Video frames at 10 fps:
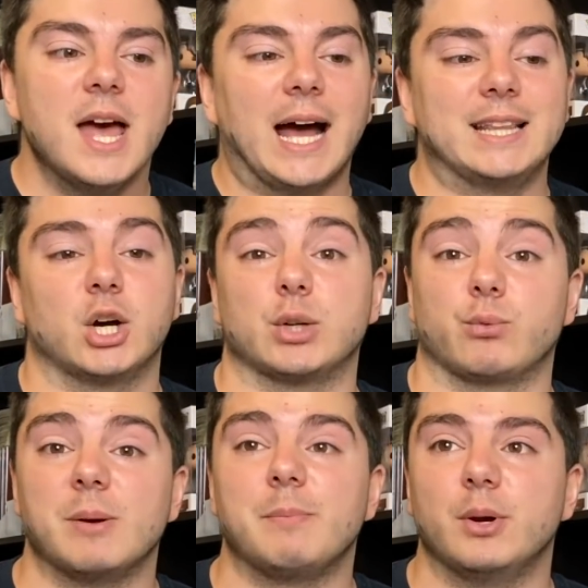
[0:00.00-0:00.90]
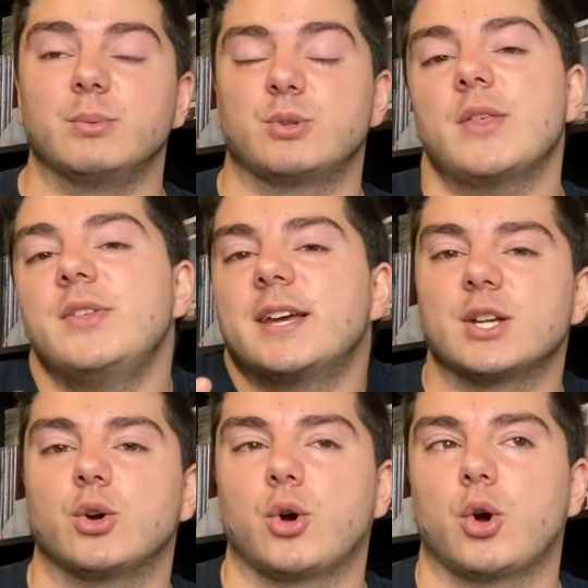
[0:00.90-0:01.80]
And I've got to rebuild it, which I think
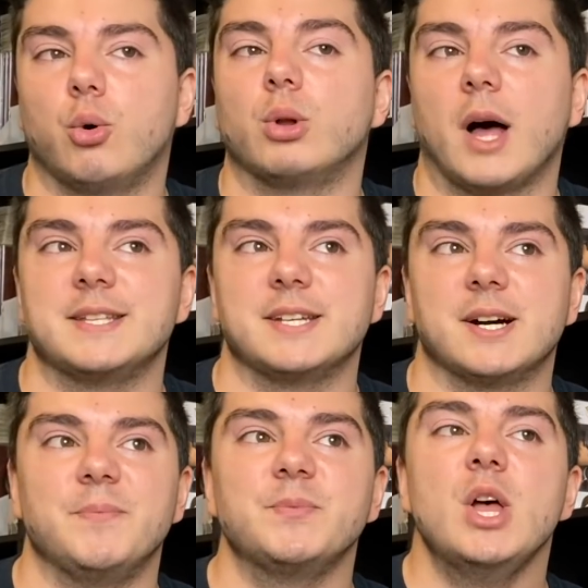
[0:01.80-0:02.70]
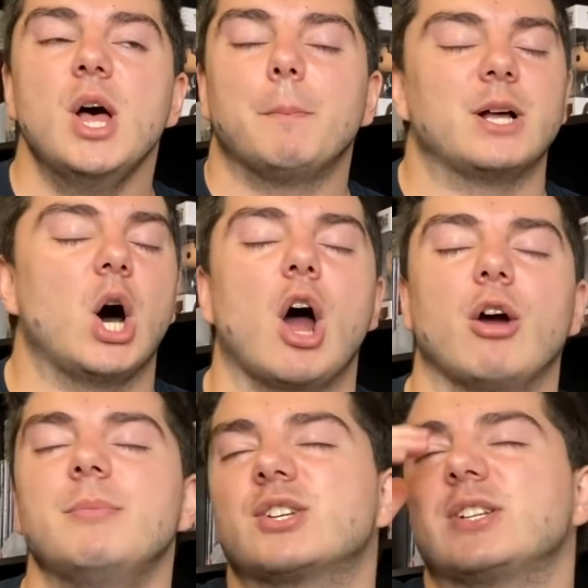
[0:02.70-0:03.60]
is a cool idea. But
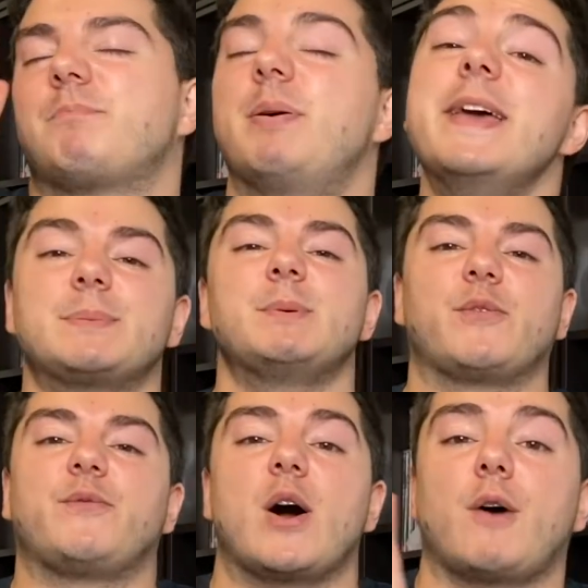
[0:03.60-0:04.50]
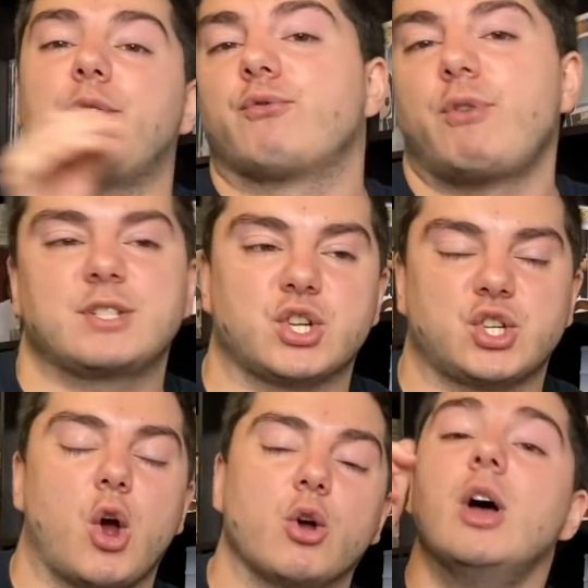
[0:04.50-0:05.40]
Harm is going to piss me the fuck off for the rest of the
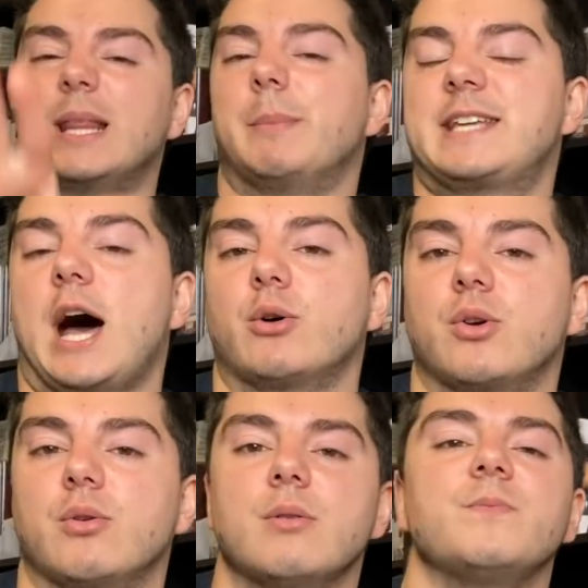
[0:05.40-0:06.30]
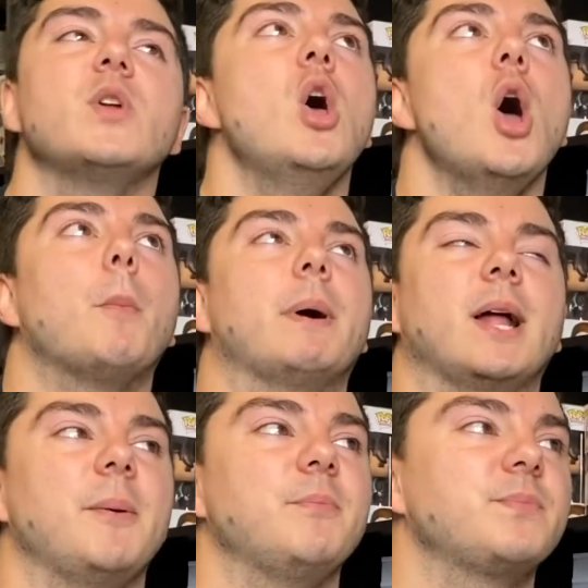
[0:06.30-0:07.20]
show, let me tell you.
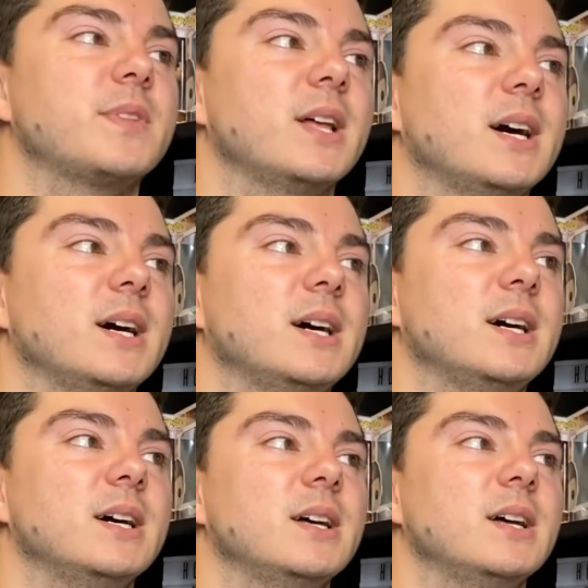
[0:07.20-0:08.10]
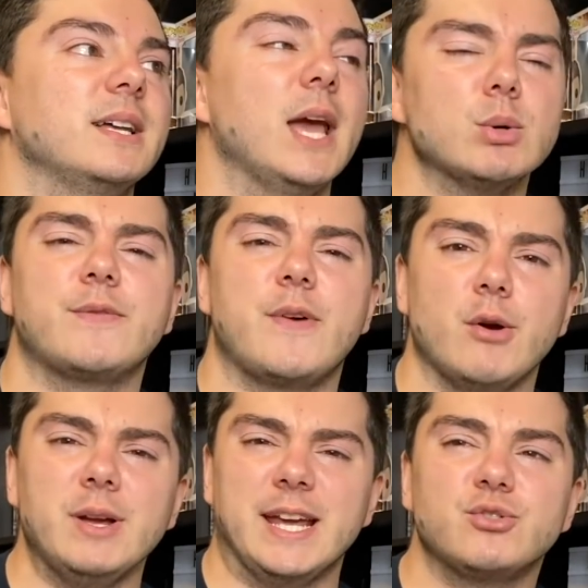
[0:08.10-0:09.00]
But, yeah, it was a
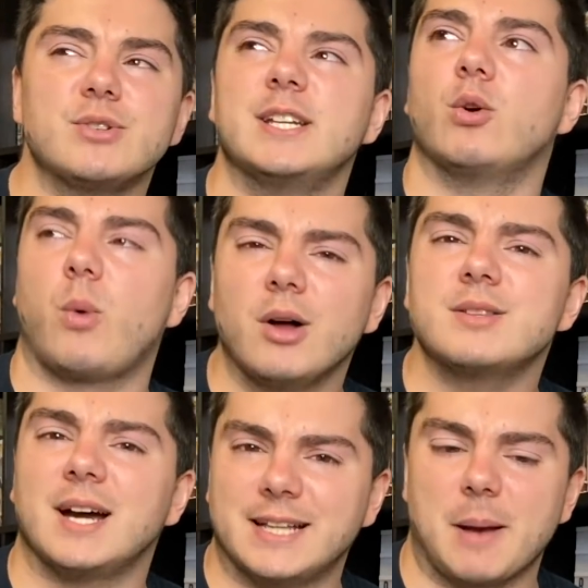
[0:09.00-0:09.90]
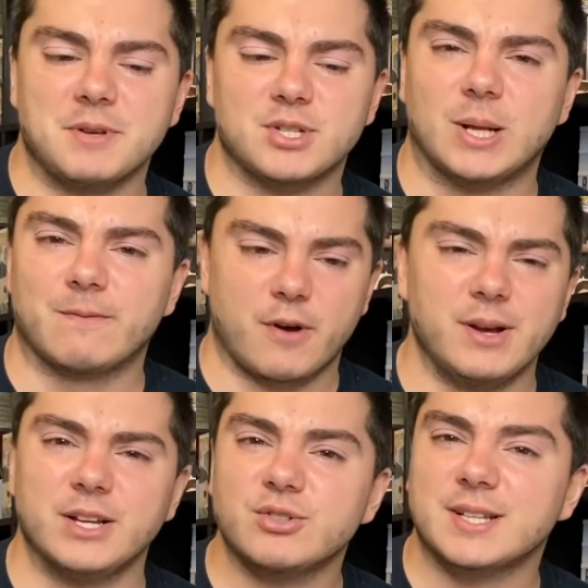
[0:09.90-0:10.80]
very interesting, well-done episode. I'm
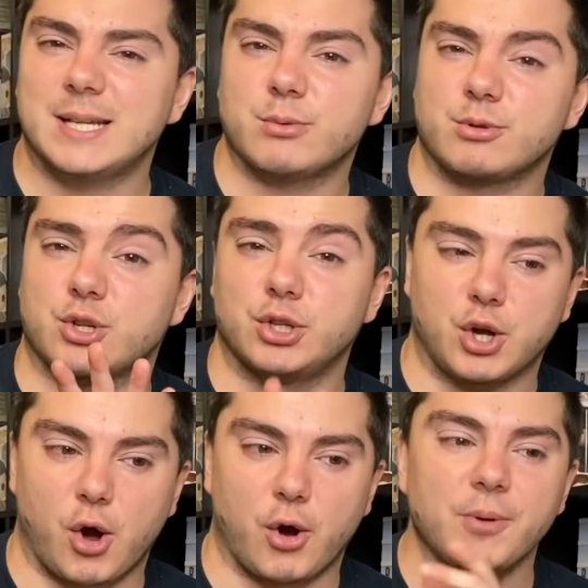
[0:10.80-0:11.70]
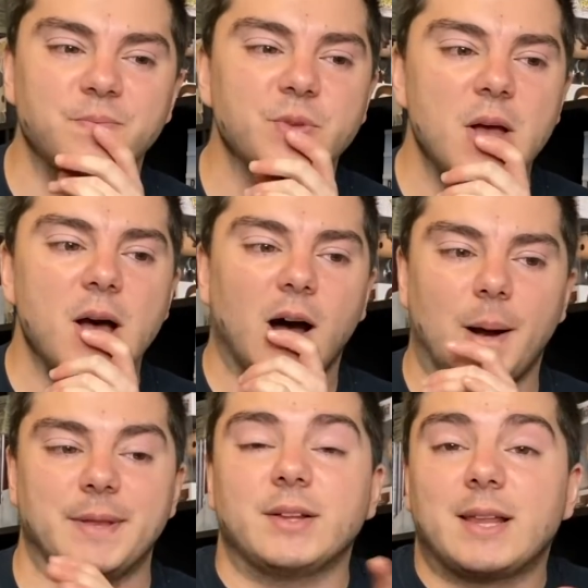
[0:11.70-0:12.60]
very interested to see where it's going to go.
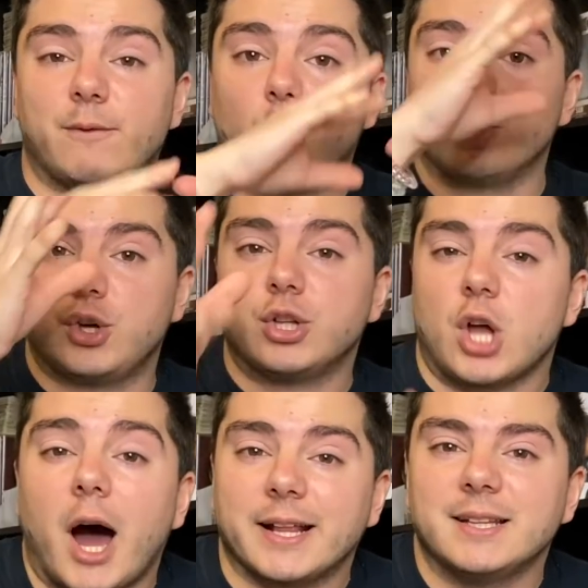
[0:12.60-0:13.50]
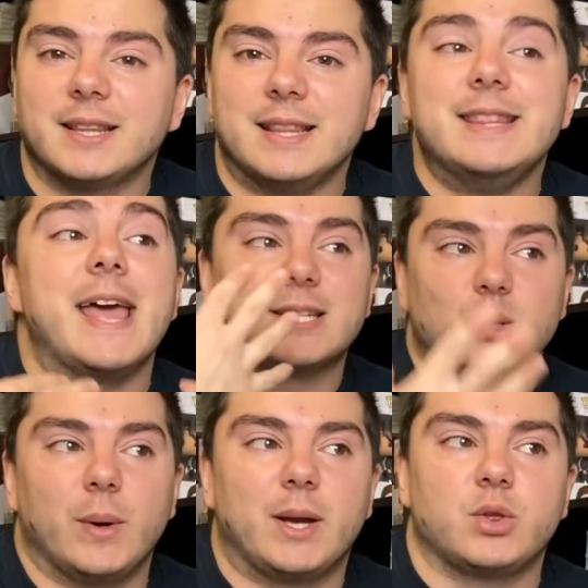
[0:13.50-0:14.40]
Now that they've all united,
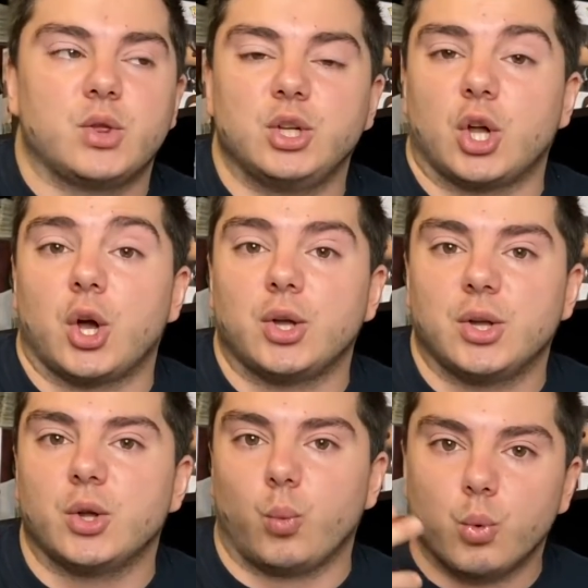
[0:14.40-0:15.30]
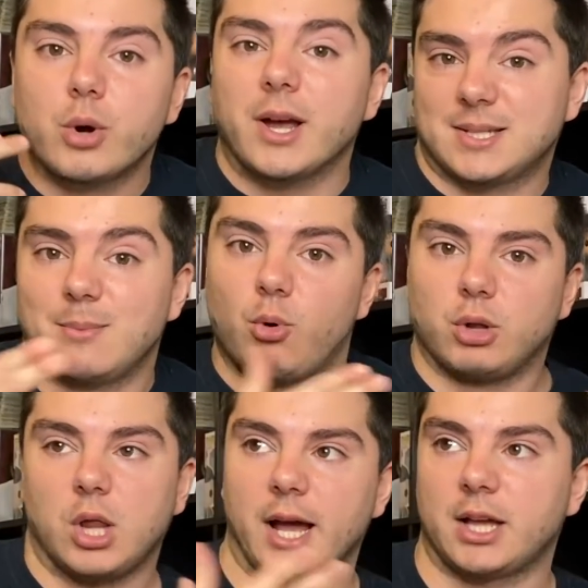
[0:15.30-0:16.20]
next week, you know, we'll get some
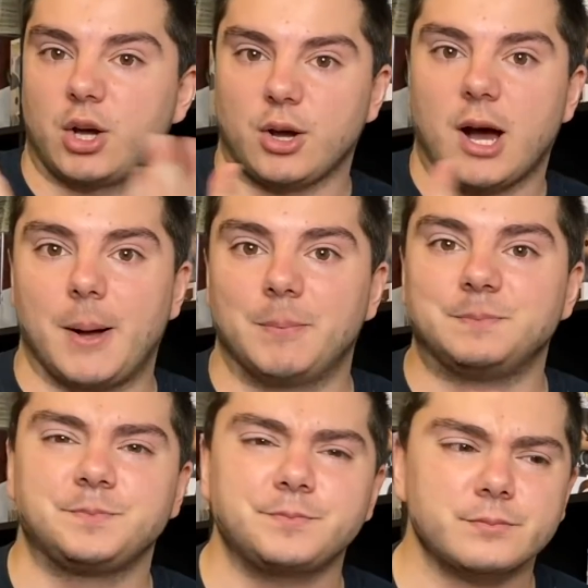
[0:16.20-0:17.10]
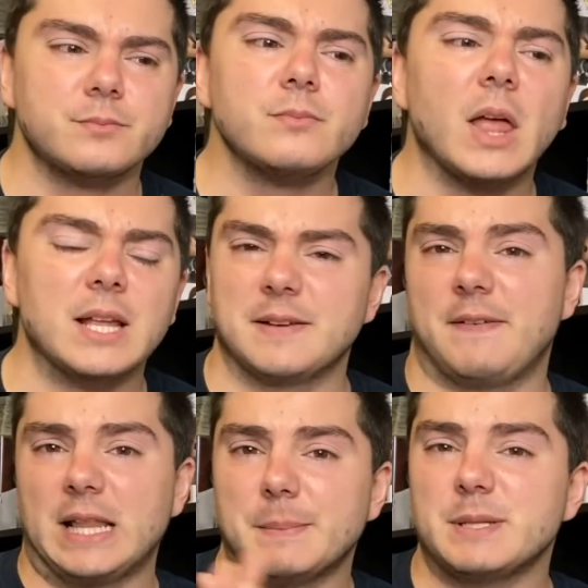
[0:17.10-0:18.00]
more, like,
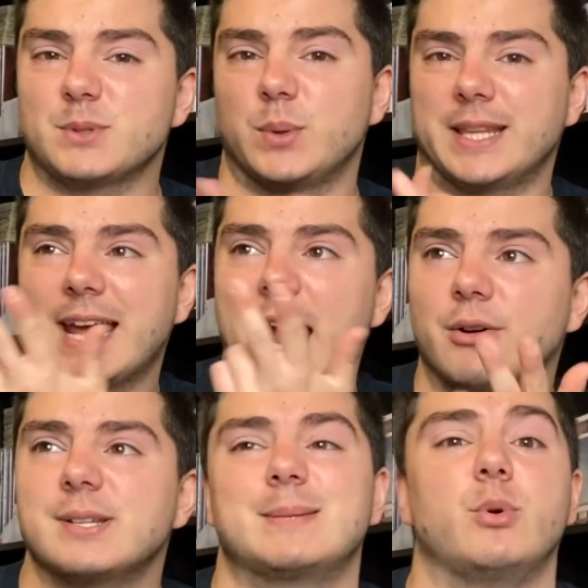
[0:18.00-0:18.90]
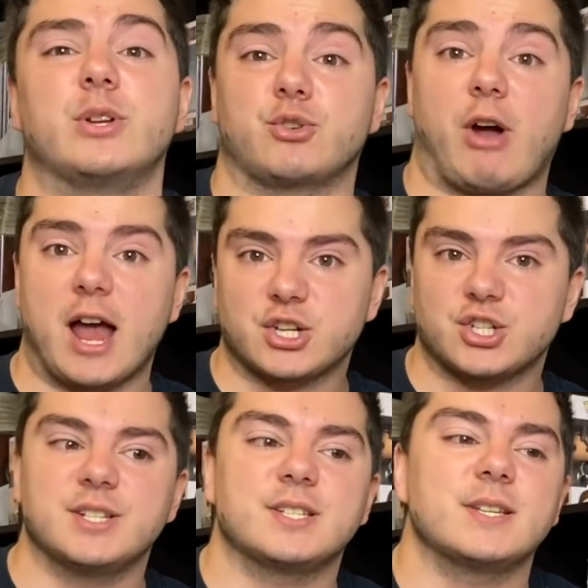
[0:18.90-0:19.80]
developments between the characters, some more
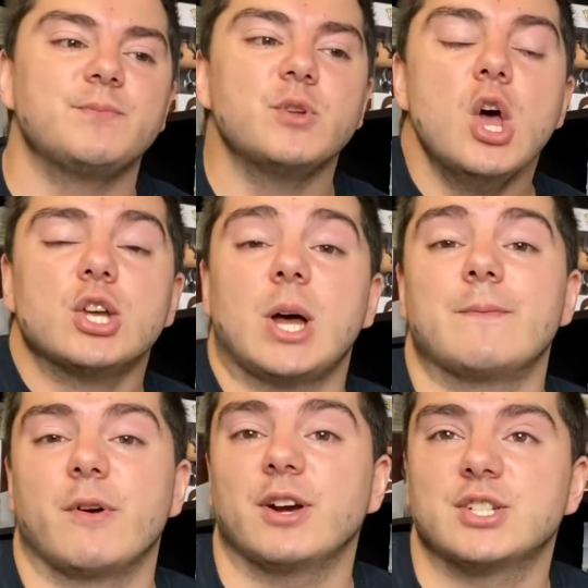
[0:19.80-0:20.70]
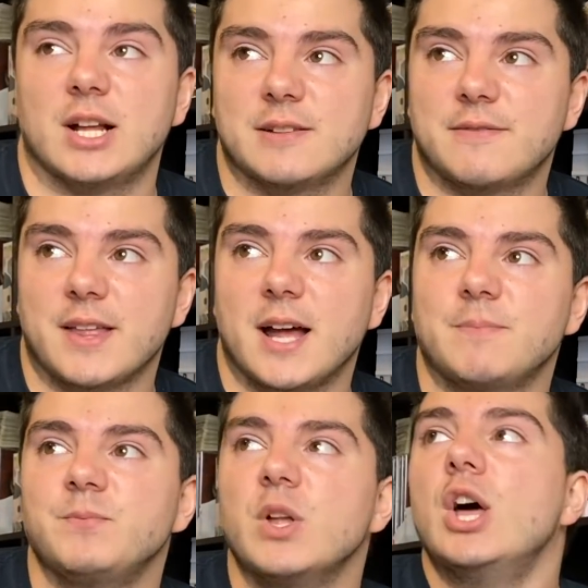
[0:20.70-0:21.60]
interactions. So I'm very excited for
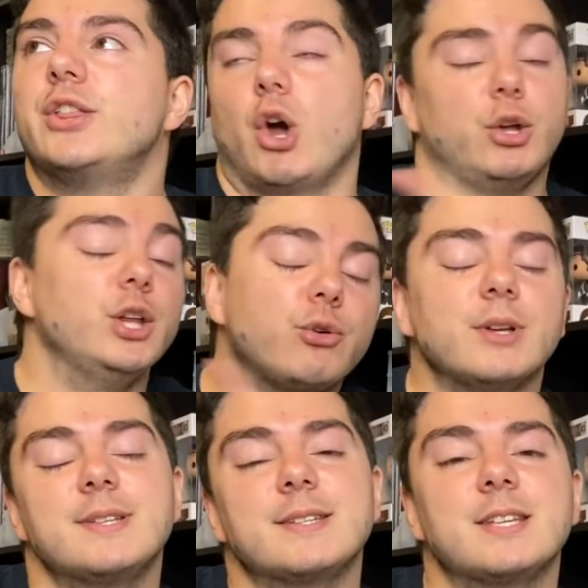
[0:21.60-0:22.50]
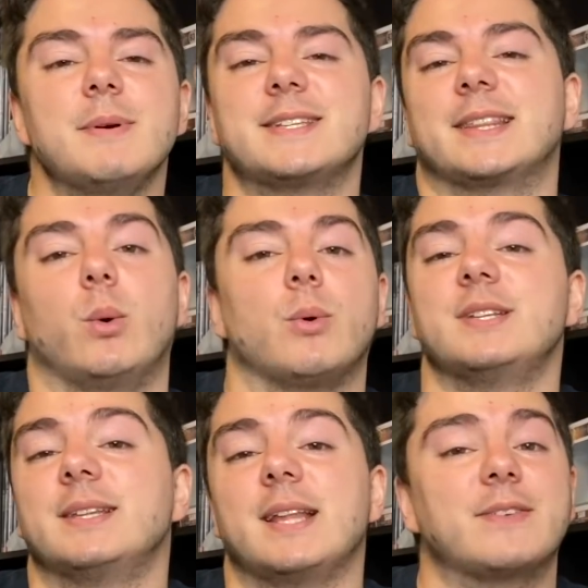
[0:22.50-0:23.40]
that. The only criticism is that there
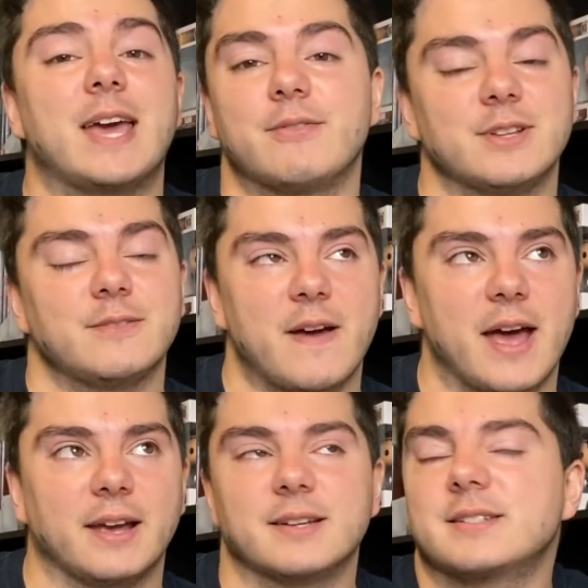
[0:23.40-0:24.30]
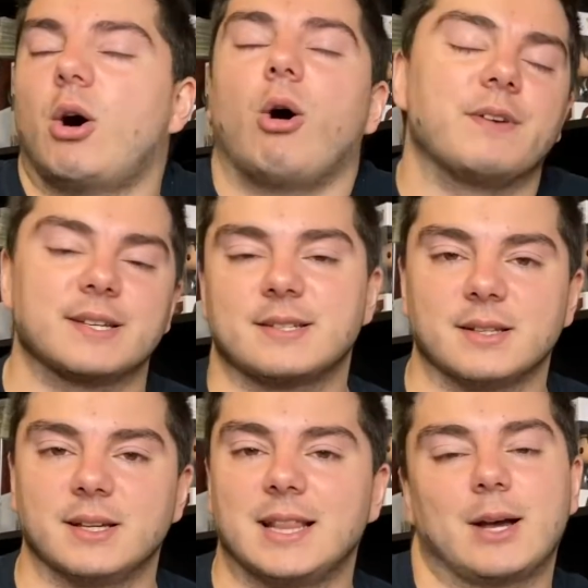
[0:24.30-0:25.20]
wasn't enough Kevin and Fangs,
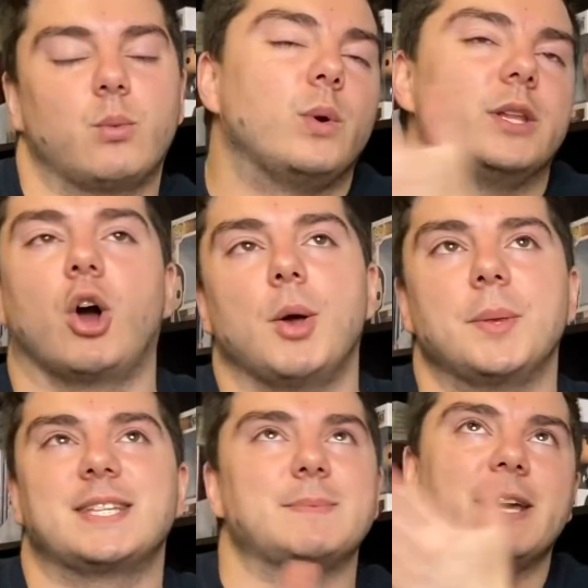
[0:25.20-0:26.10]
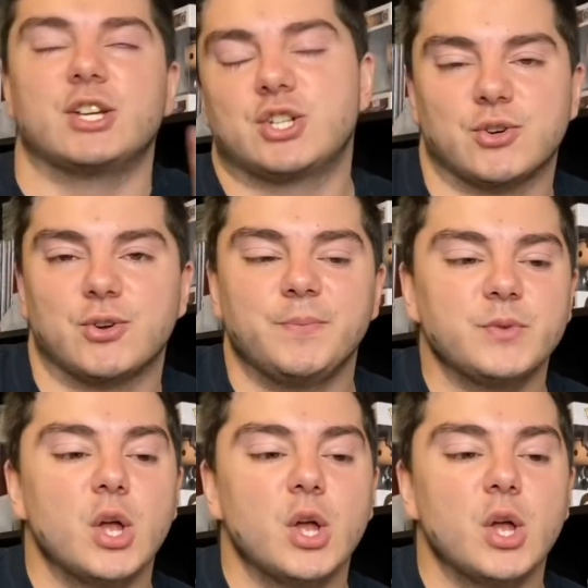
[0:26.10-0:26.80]
obviously. Like, we know this is my issue.